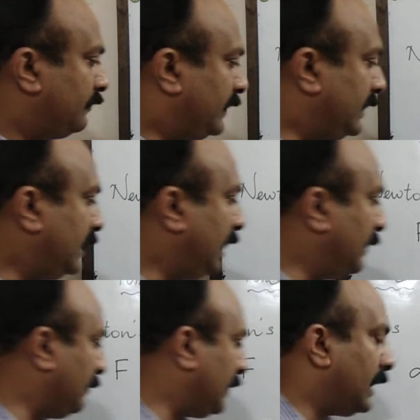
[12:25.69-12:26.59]
when
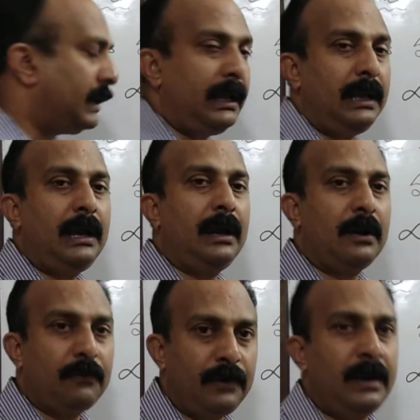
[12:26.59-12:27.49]
m and a
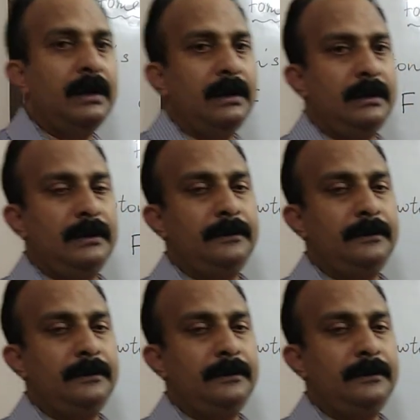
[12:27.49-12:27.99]
are 1,